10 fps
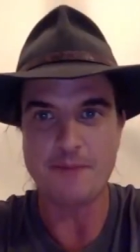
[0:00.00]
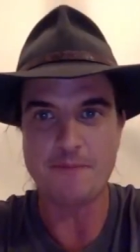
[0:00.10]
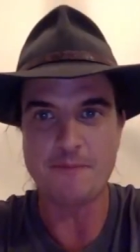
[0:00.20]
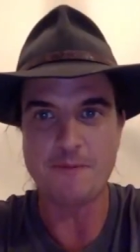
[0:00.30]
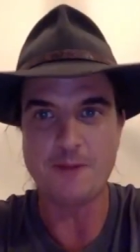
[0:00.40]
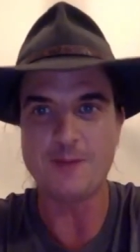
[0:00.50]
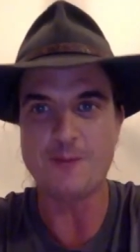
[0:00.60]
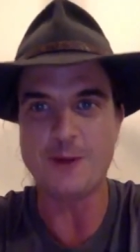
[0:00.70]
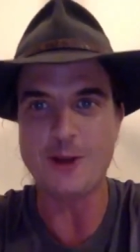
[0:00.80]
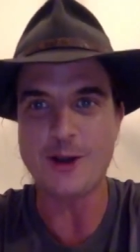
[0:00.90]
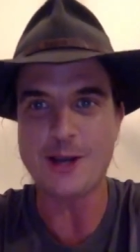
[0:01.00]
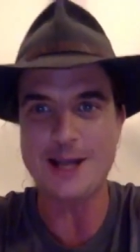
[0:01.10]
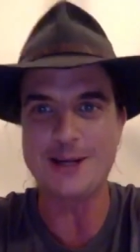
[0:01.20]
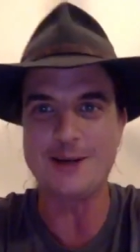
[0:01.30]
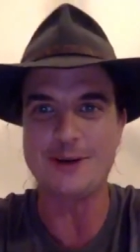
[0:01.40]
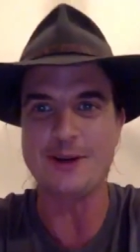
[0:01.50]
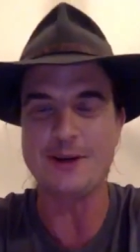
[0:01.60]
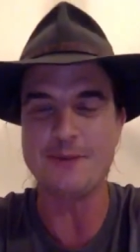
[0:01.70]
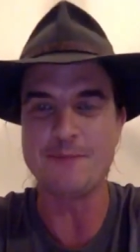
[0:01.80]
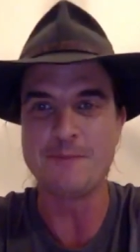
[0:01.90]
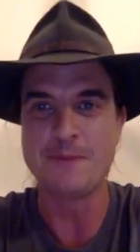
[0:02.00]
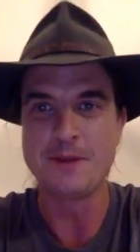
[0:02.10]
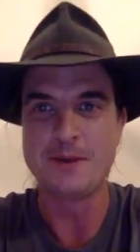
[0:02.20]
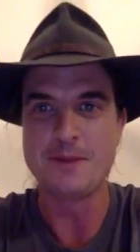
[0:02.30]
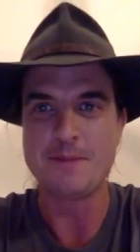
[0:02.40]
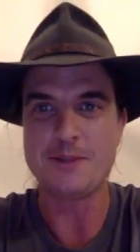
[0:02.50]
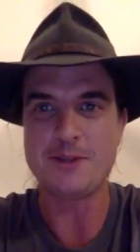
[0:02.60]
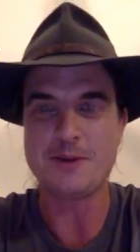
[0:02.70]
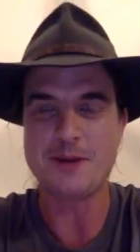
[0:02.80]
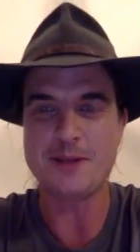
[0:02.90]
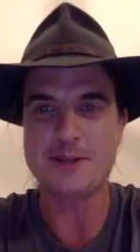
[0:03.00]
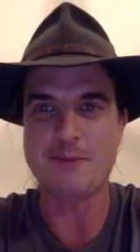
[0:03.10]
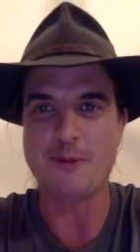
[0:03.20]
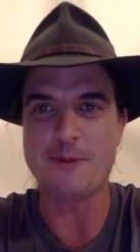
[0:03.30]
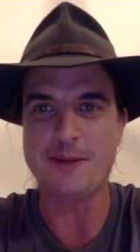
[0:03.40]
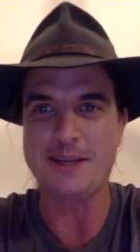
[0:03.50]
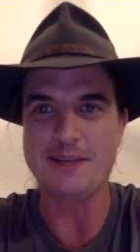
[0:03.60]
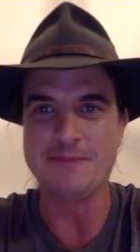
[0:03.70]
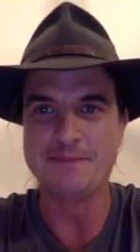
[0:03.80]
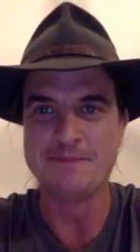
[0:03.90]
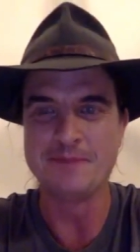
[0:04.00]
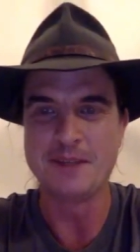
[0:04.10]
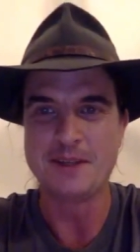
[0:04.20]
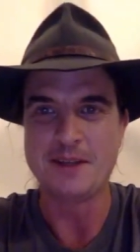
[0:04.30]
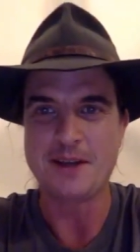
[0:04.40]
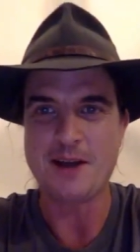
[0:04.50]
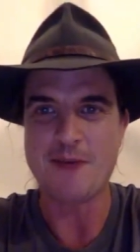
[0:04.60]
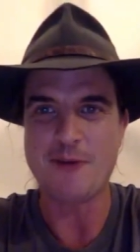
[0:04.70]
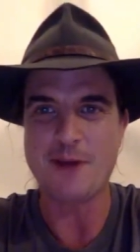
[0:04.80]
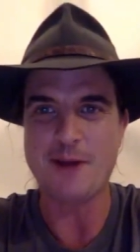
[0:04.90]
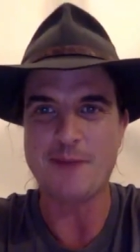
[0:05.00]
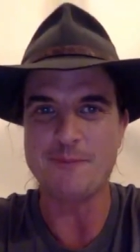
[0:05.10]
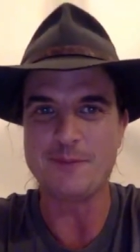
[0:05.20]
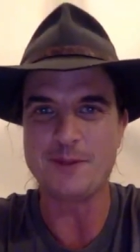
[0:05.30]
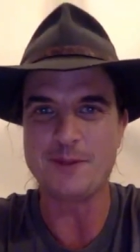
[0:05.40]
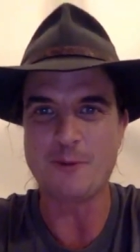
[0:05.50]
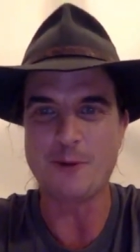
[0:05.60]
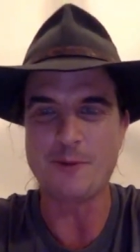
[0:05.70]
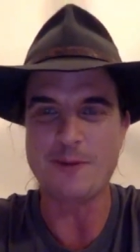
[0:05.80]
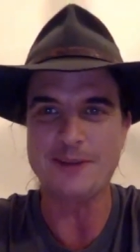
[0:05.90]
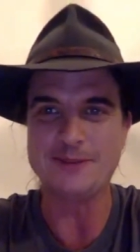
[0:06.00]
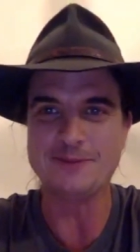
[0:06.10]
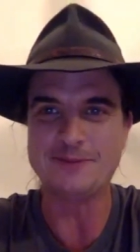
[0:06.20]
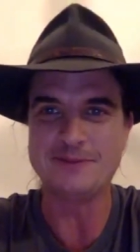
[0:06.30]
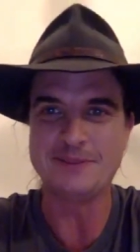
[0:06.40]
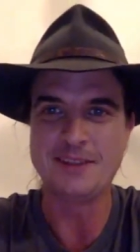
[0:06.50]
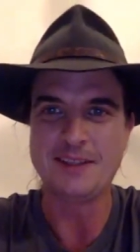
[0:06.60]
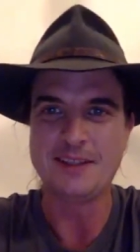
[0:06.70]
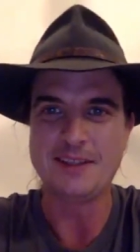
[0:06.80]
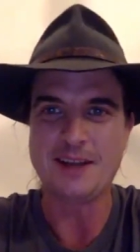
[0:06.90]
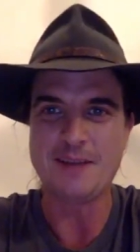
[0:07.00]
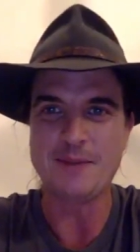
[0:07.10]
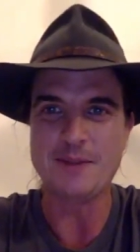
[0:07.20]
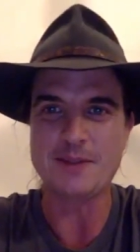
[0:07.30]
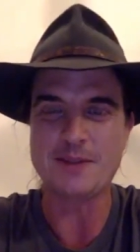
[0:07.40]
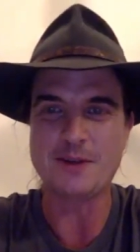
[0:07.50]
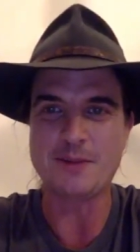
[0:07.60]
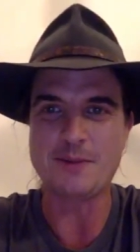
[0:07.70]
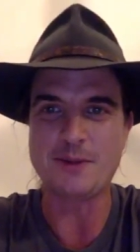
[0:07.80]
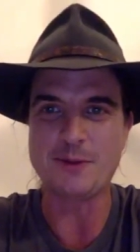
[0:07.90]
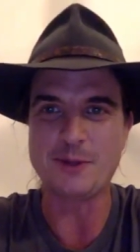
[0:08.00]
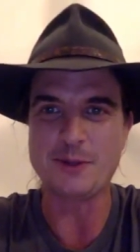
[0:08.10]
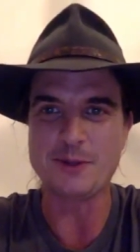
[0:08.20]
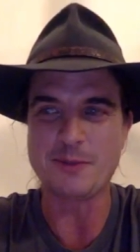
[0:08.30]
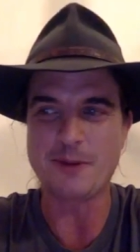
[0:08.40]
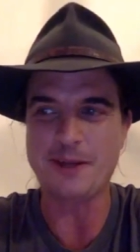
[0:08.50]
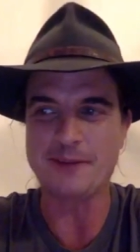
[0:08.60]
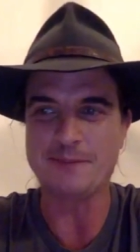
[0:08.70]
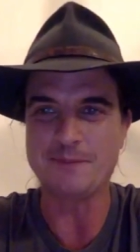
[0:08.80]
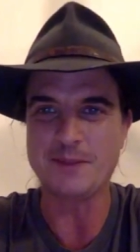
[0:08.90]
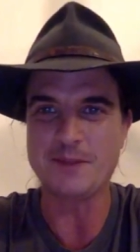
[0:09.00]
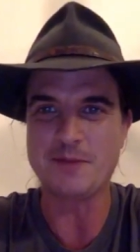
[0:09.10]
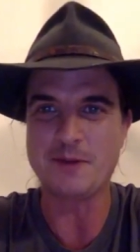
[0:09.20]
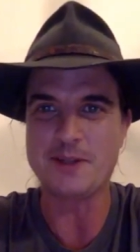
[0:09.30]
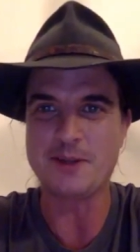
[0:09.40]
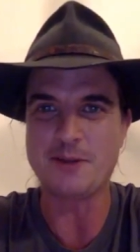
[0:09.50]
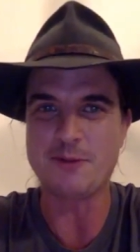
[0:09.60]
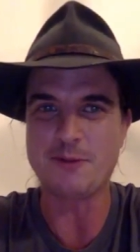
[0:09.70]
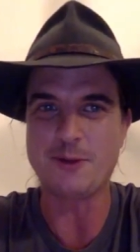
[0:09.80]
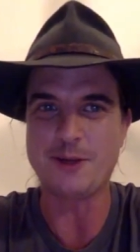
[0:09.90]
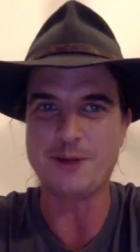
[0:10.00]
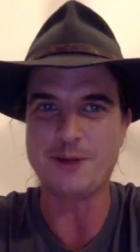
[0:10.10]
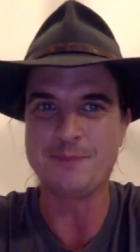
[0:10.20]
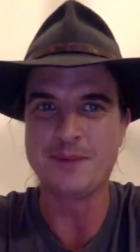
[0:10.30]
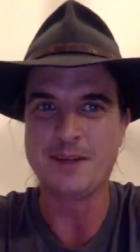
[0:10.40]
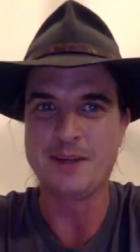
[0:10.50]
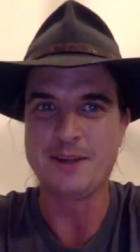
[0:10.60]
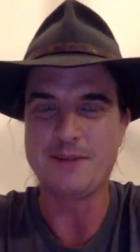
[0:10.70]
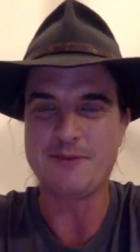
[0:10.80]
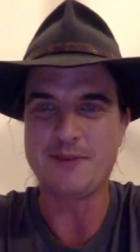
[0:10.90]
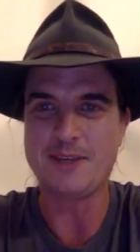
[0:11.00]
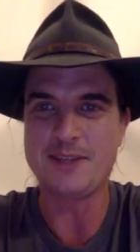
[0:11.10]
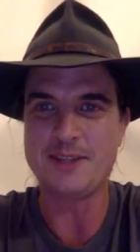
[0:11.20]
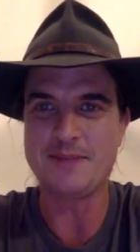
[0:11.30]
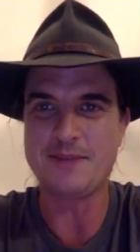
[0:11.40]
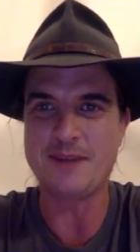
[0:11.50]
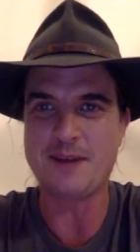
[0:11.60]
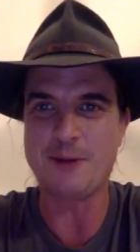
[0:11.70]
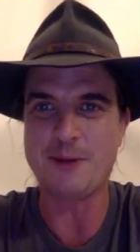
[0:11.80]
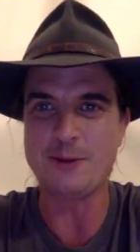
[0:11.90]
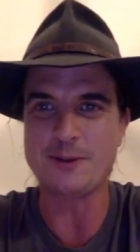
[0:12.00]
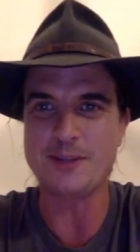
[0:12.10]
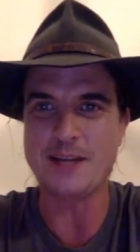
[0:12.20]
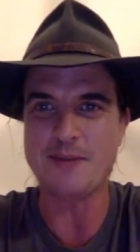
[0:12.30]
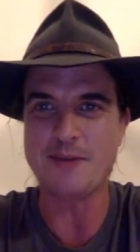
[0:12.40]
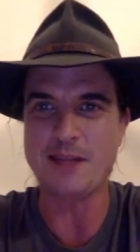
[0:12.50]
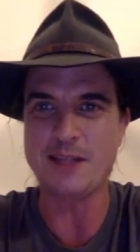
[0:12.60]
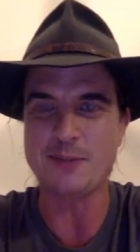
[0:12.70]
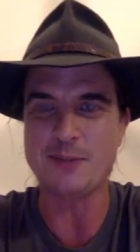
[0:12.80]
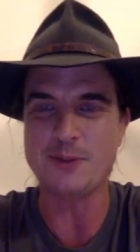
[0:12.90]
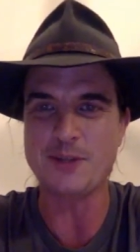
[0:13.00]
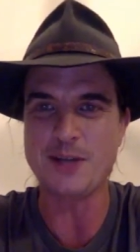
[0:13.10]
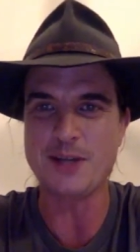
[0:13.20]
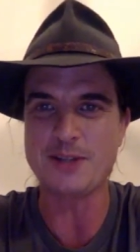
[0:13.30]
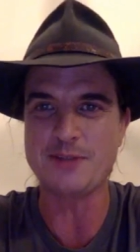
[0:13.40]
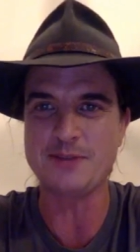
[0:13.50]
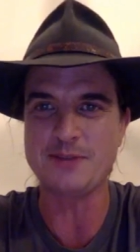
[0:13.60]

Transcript: we're, we're located on a picturesque property halfway up the Tomewin Mountain um, that's got a beautiful little spring. It's very soft water that feeds it. Um, we look down the valley towards the ocean,